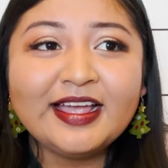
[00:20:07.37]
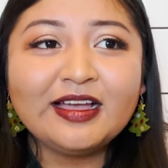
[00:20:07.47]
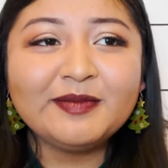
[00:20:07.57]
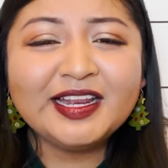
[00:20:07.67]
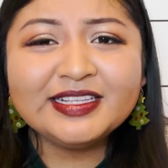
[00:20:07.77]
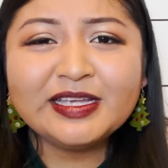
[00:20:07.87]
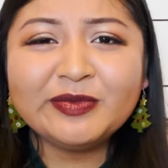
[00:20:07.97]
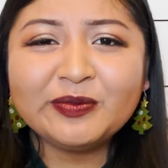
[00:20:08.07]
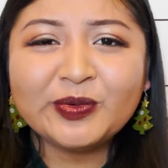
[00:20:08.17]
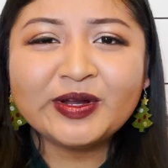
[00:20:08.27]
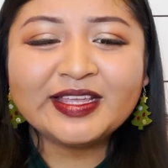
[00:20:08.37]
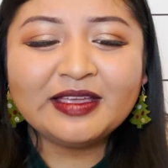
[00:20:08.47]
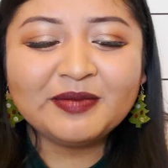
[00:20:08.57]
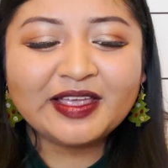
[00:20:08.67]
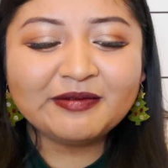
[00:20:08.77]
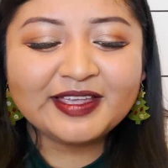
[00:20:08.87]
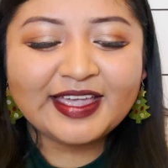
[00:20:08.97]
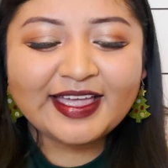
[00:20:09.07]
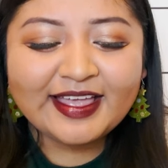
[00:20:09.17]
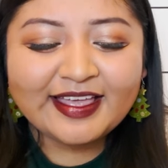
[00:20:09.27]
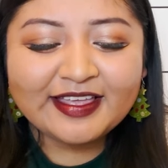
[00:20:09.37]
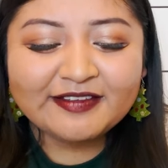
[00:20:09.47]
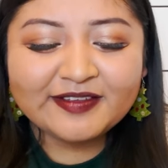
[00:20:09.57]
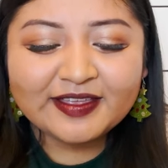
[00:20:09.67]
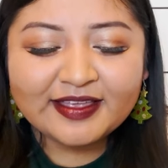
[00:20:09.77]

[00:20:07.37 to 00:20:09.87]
um, any type of board game that we have.